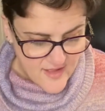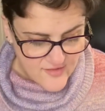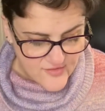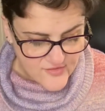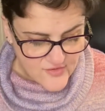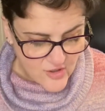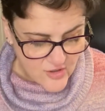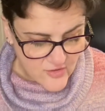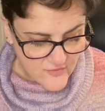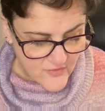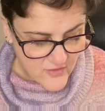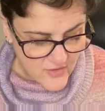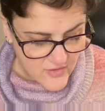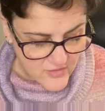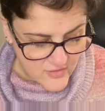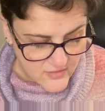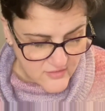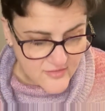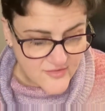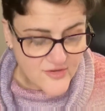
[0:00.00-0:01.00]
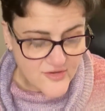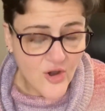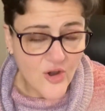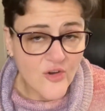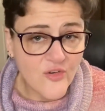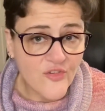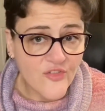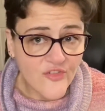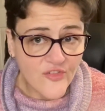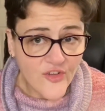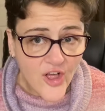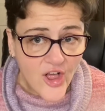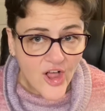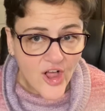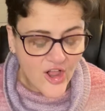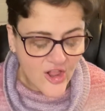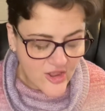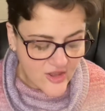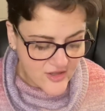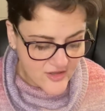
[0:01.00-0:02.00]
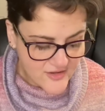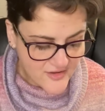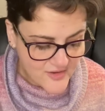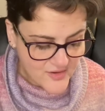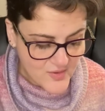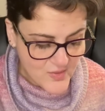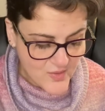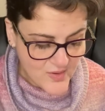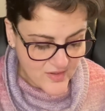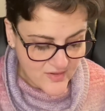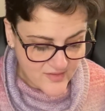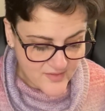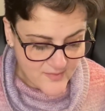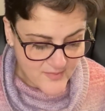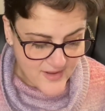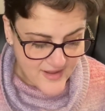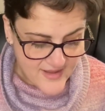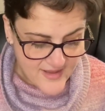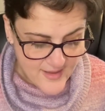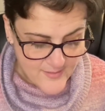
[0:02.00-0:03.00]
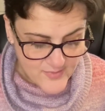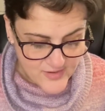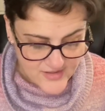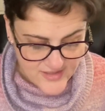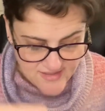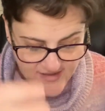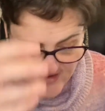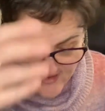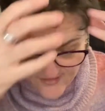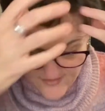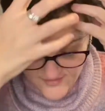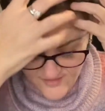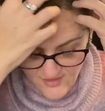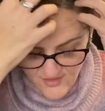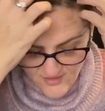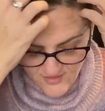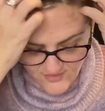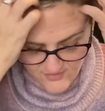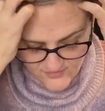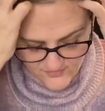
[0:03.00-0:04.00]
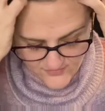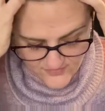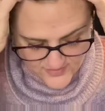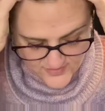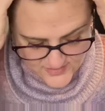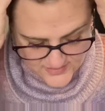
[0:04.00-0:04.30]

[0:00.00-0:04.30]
Starfall quilts by Emily Dennis of